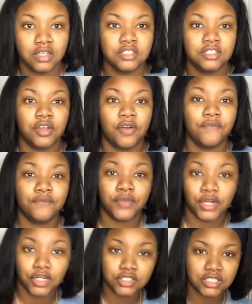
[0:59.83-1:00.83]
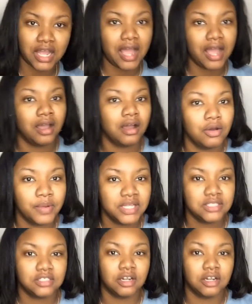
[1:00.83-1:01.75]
So first, I always start